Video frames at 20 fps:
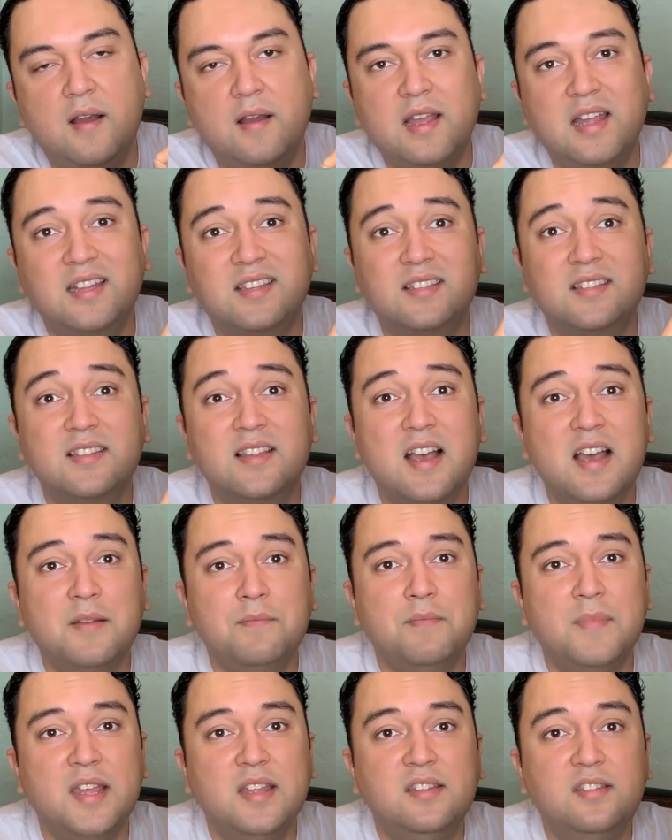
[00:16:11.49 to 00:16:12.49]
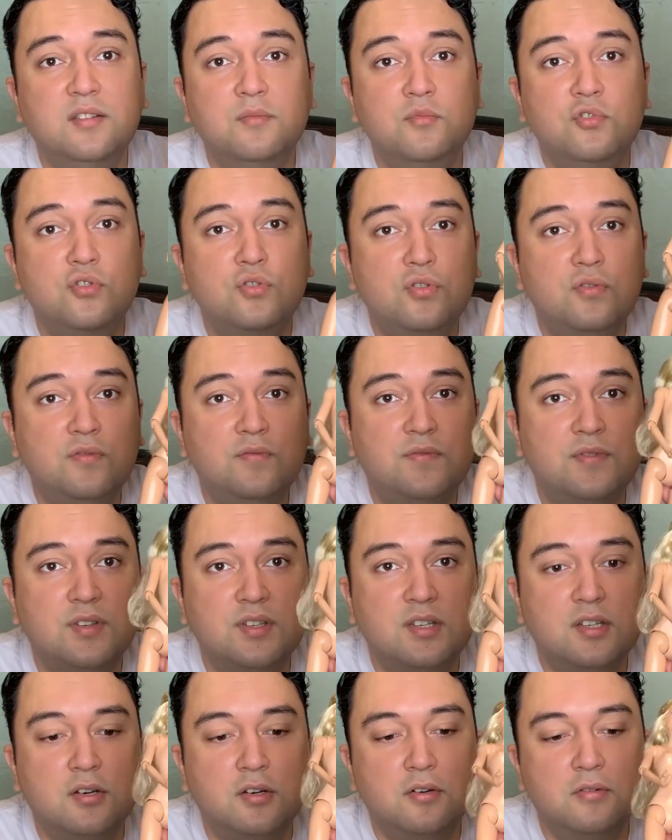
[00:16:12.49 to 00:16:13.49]
It's not made to move,
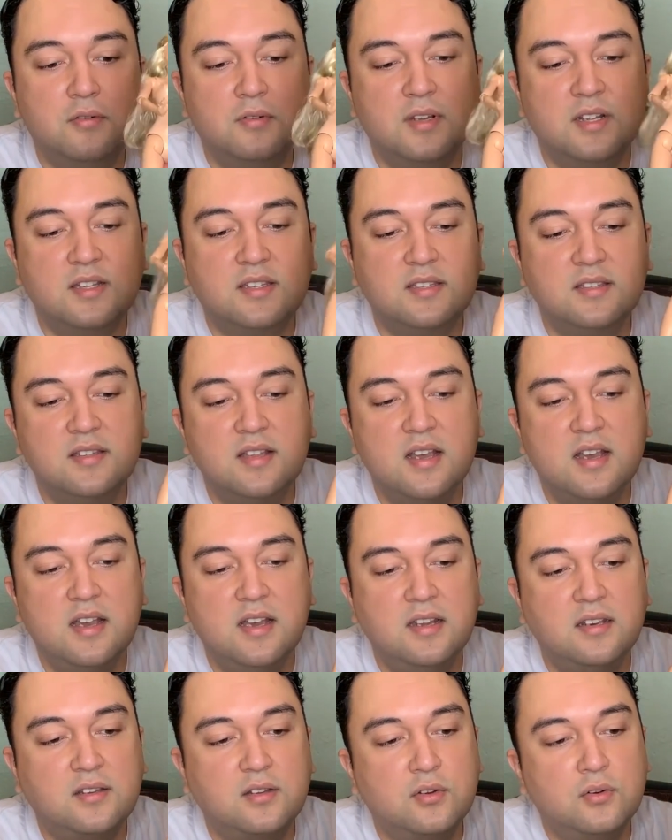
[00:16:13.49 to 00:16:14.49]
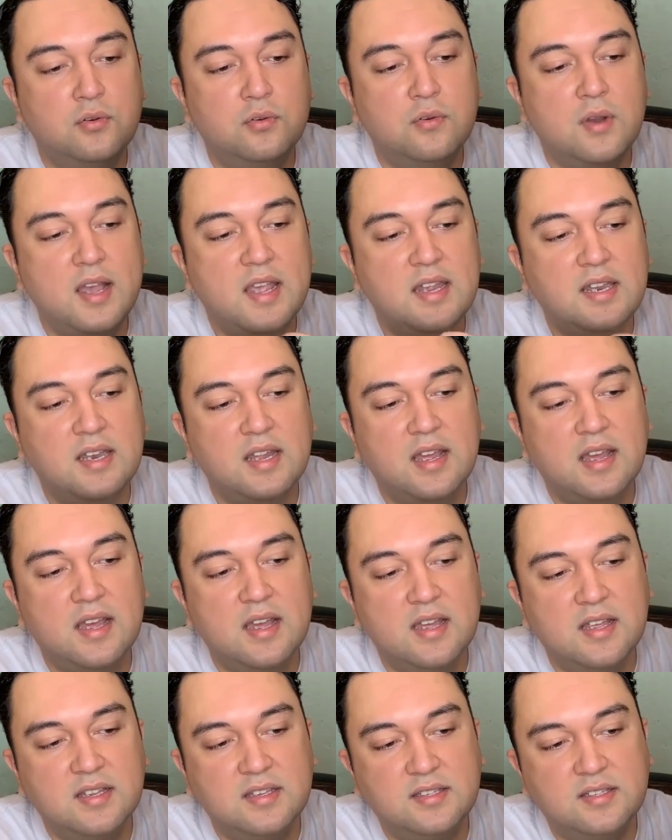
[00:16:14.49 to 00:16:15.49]
so it's not quite
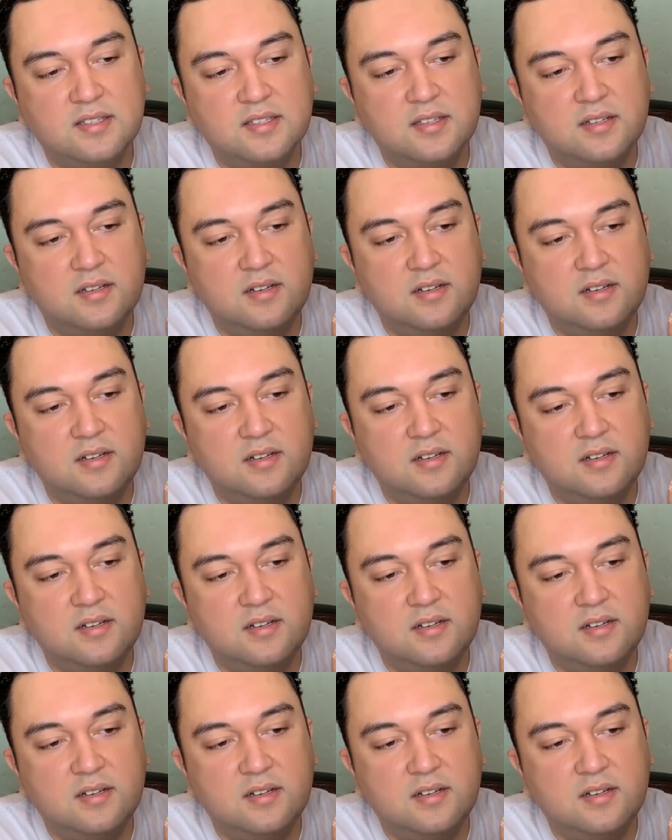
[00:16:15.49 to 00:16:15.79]
as,